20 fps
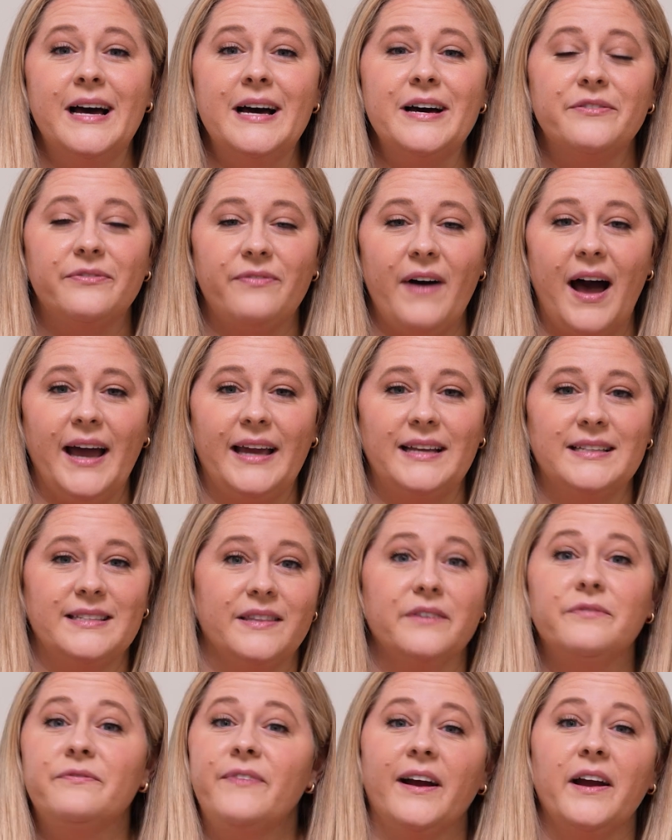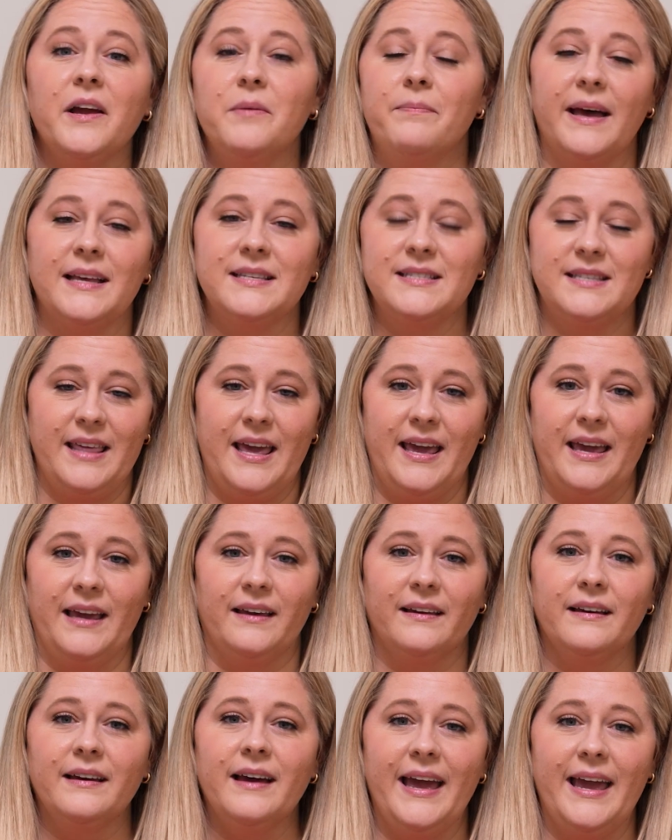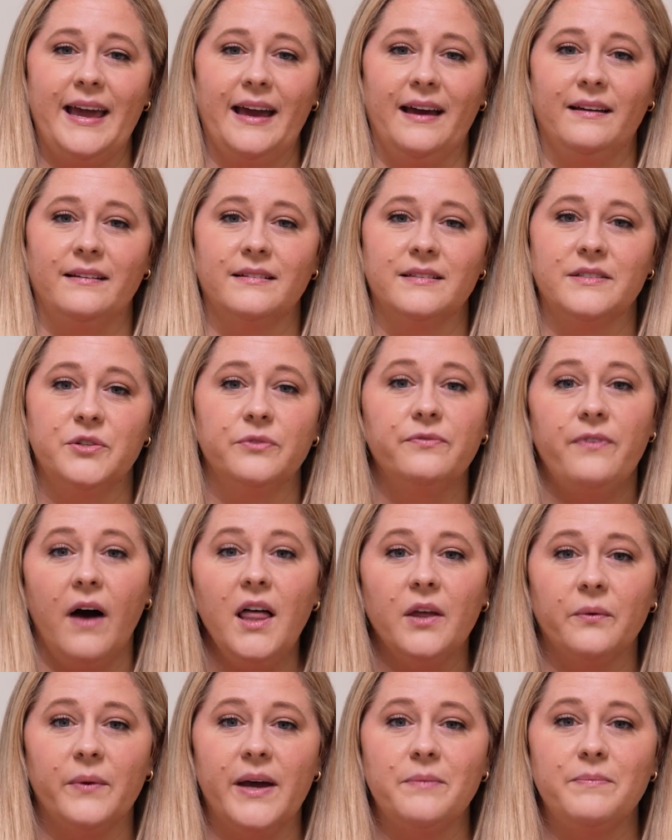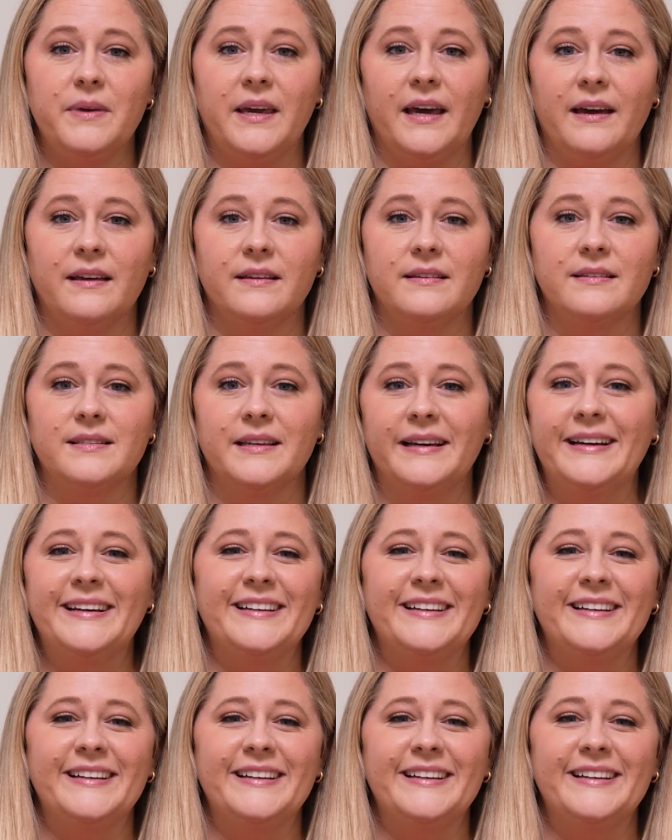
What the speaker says: find the very best thing and to follow it because,